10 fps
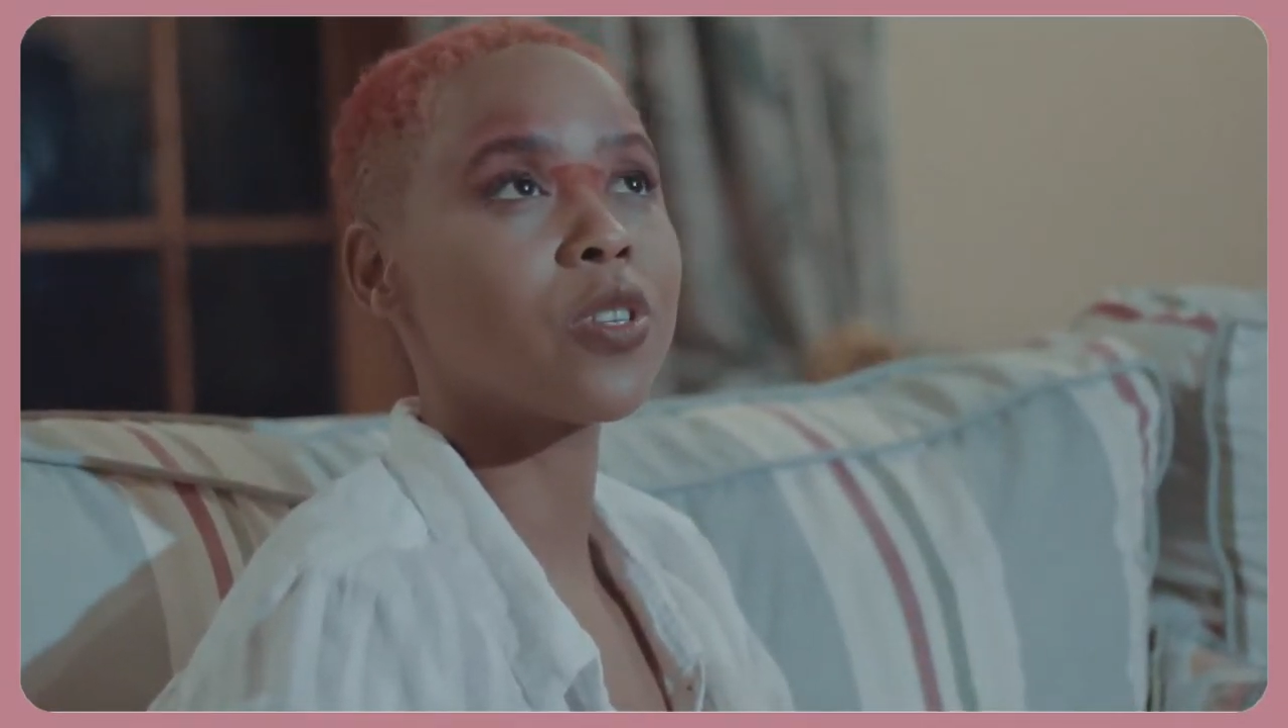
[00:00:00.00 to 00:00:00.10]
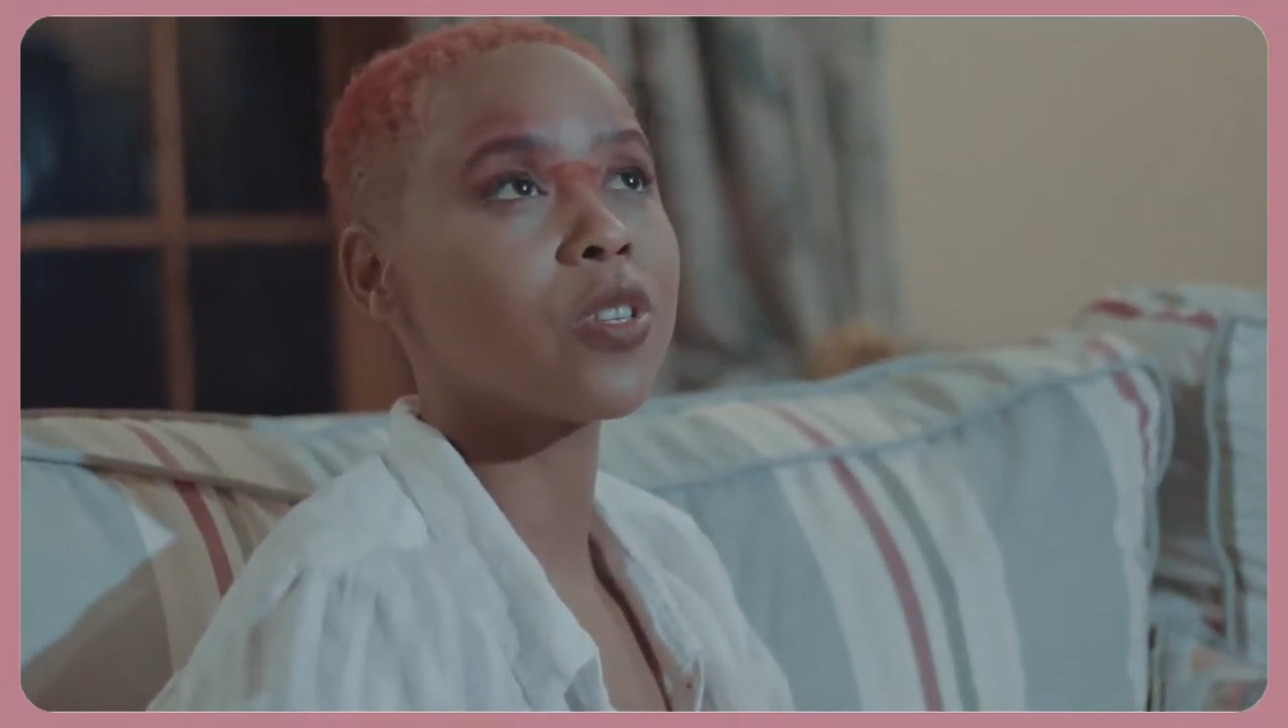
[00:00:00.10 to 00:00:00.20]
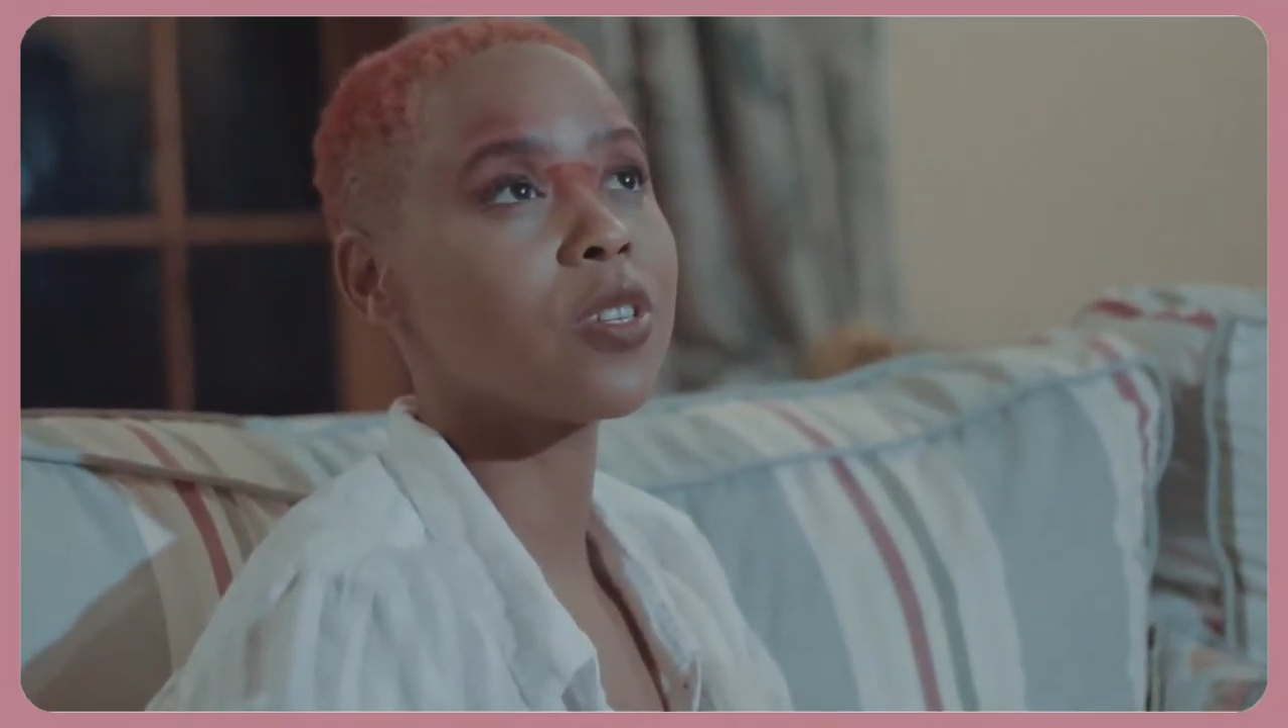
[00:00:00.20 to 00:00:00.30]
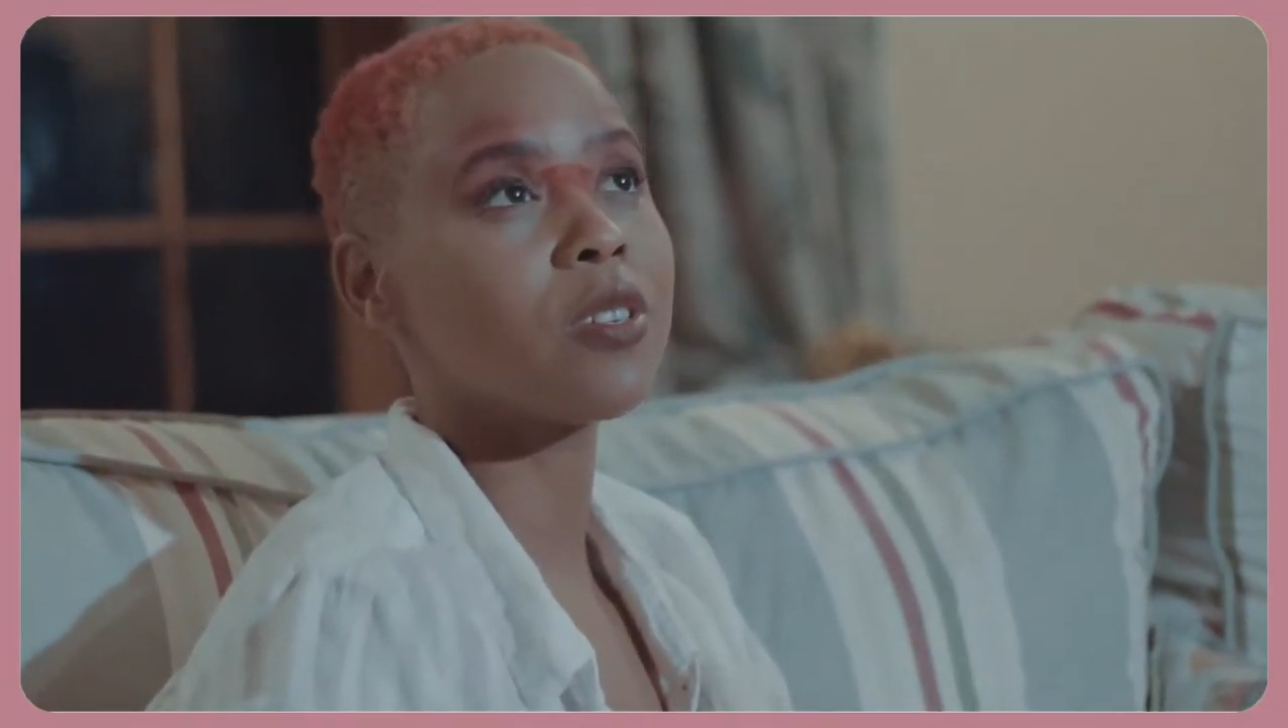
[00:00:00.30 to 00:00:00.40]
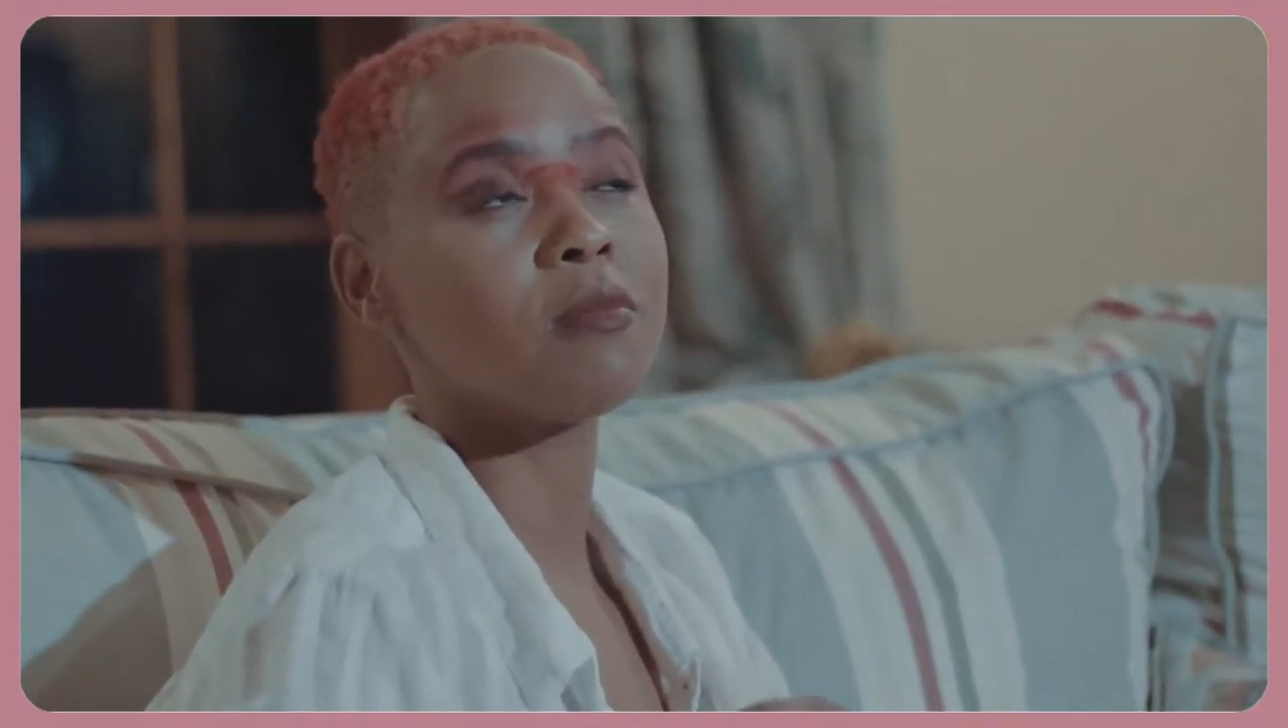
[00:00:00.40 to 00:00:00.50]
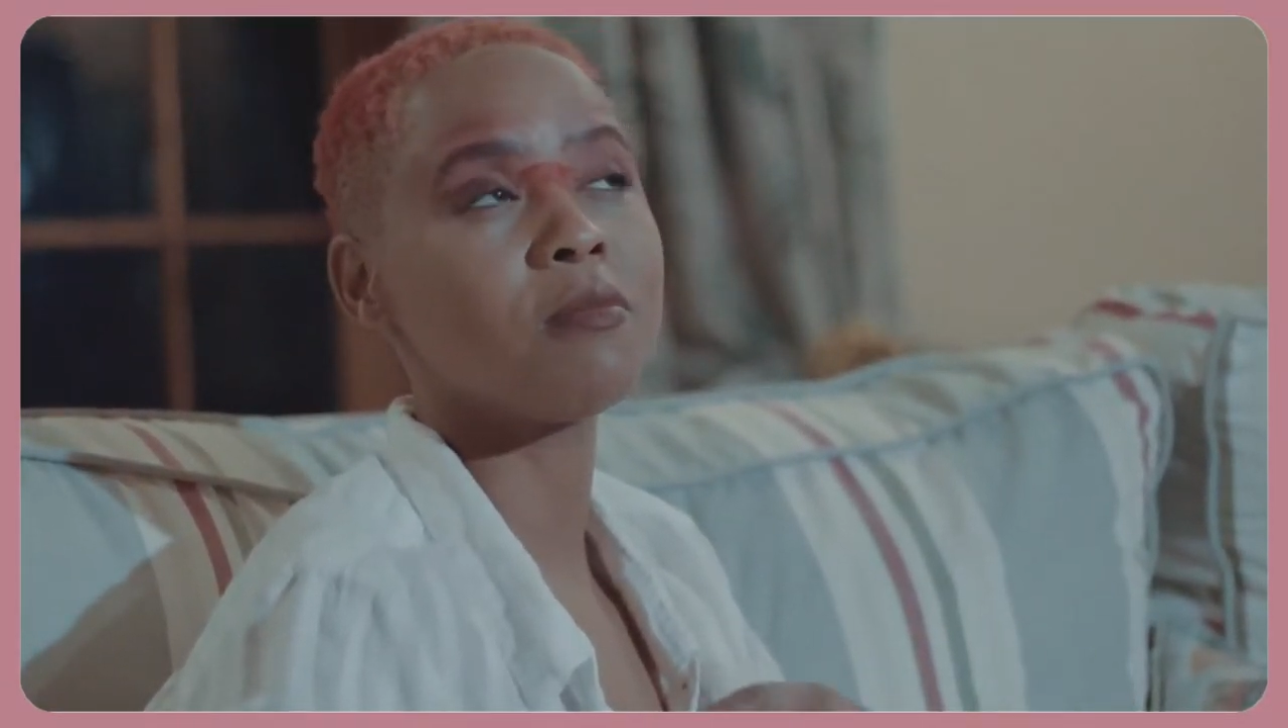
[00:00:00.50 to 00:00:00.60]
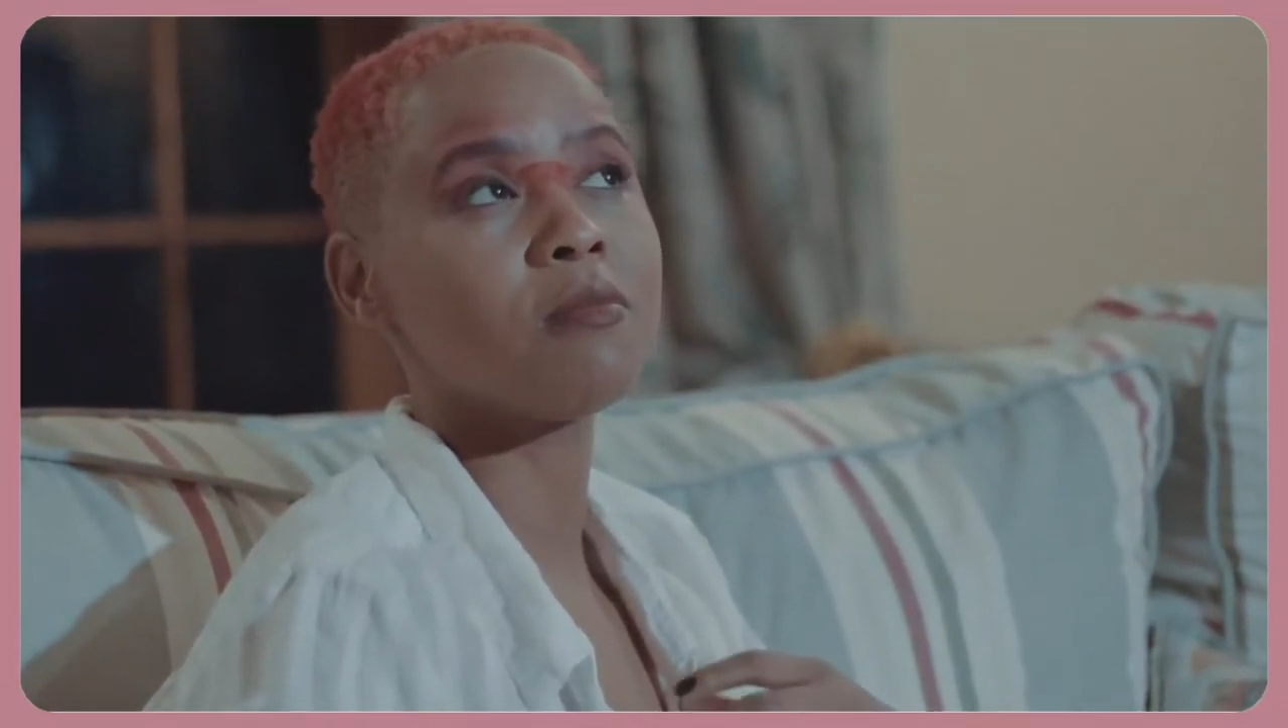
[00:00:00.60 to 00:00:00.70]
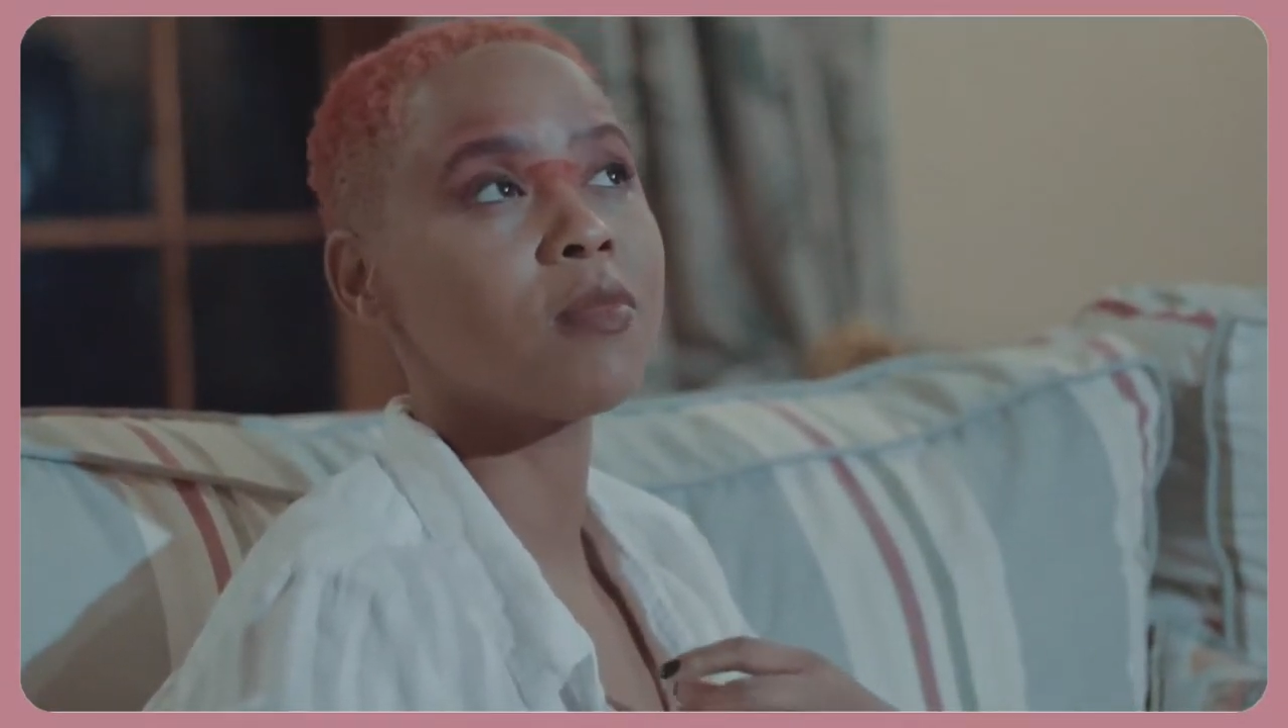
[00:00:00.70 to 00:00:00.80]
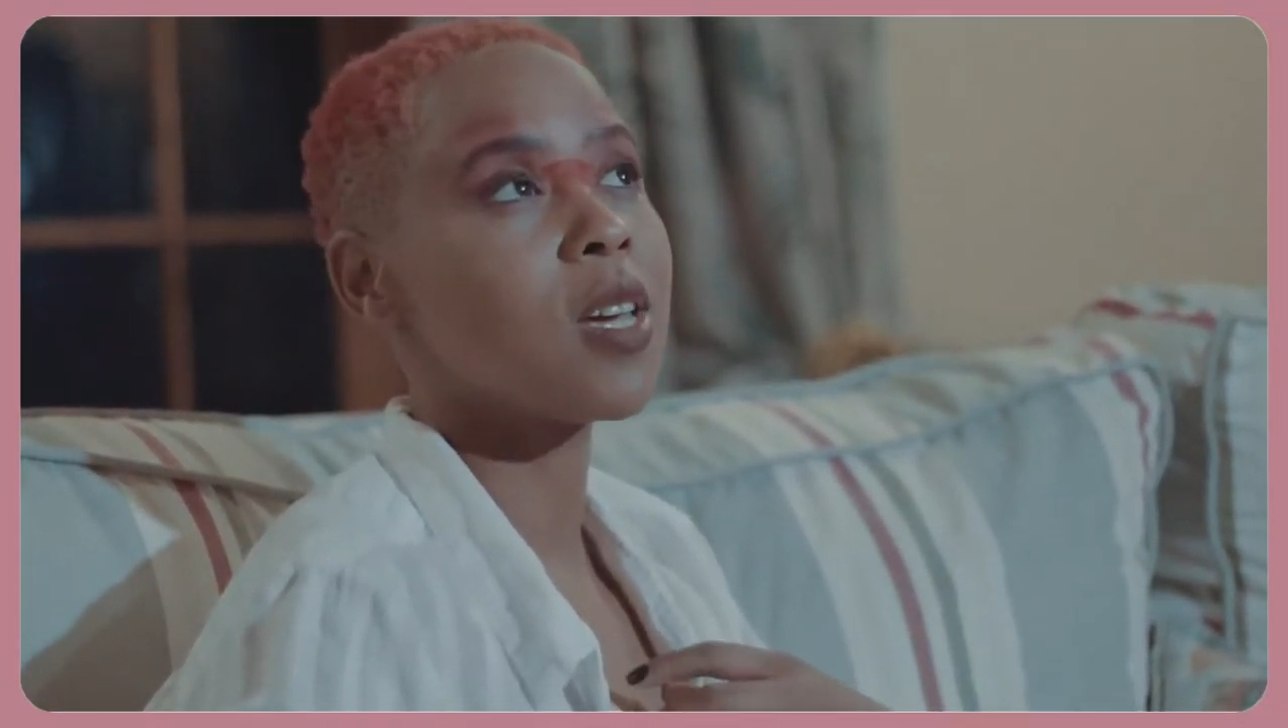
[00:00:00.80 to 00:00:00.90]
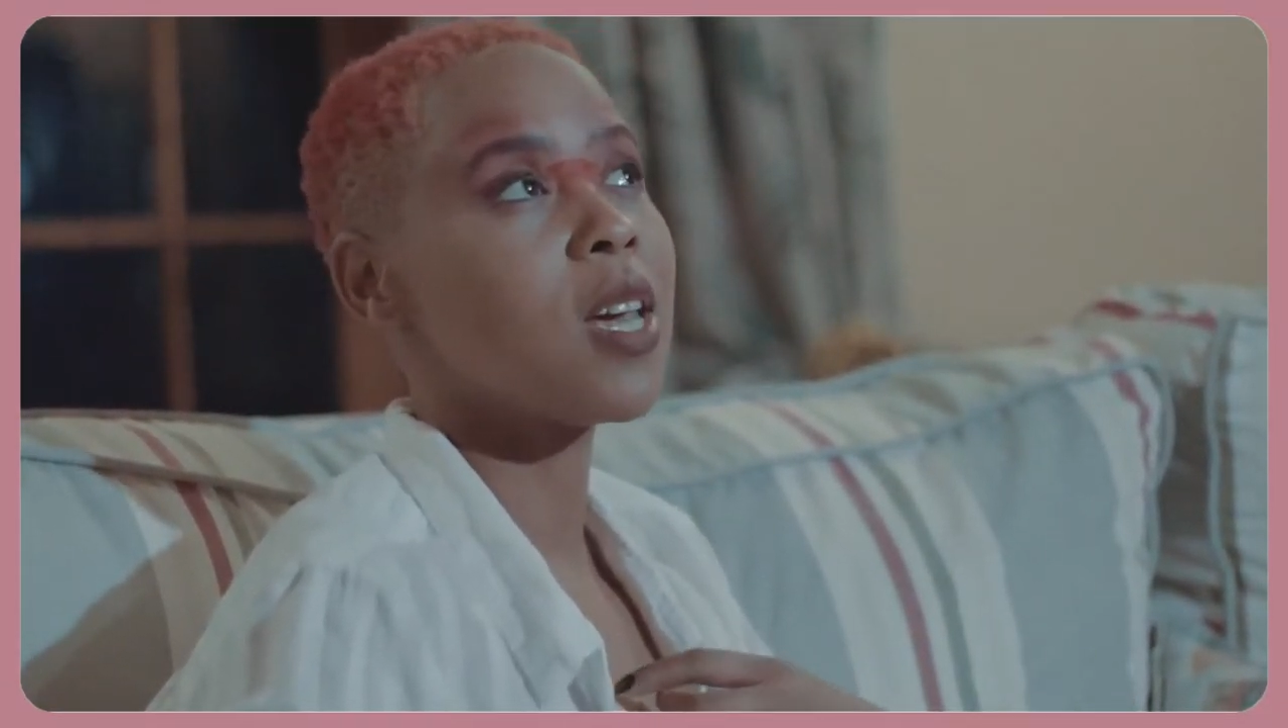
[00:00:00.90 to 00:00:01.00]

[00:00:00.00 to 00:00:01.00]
certain